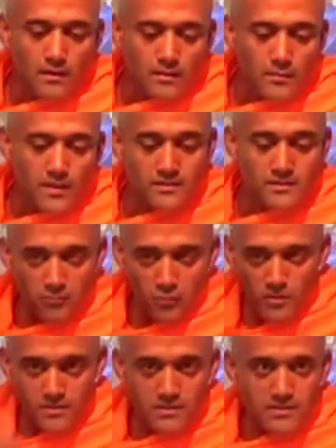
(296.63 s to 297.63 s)
because it
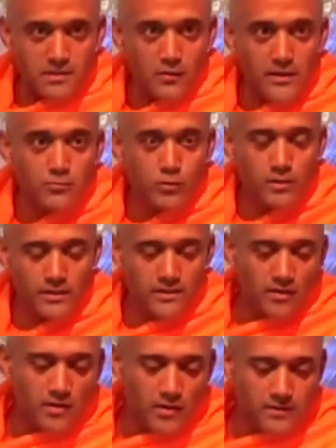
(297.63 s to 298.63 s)
forces us to go inward into the
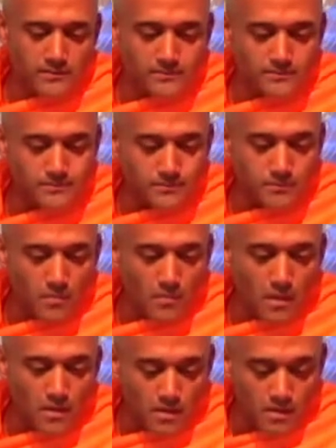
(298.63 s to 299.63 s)
heart.
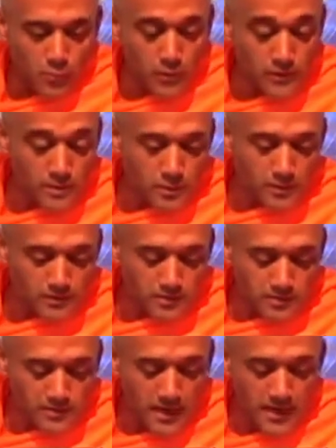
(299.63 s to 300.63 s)
William Butler
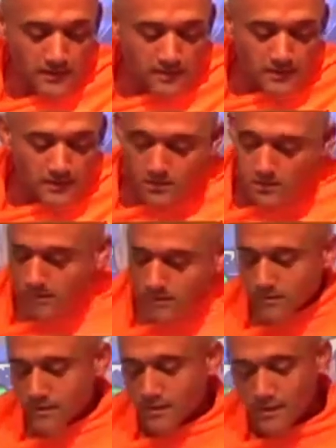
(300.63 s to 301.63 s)
Yeats,
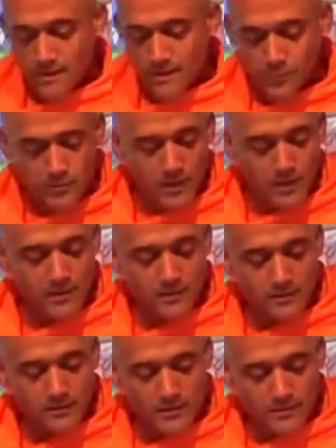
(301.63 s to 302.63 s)
in one of my
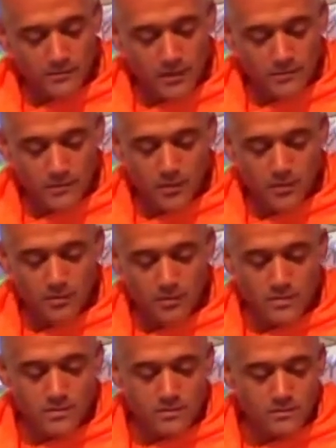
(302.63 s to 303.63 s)
favorite
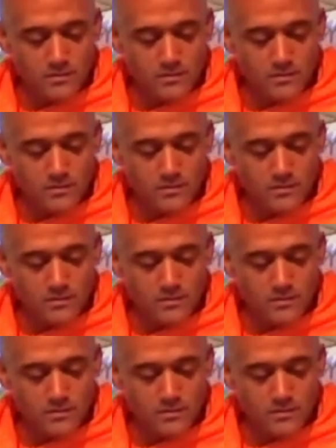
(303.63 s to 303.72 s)
poems,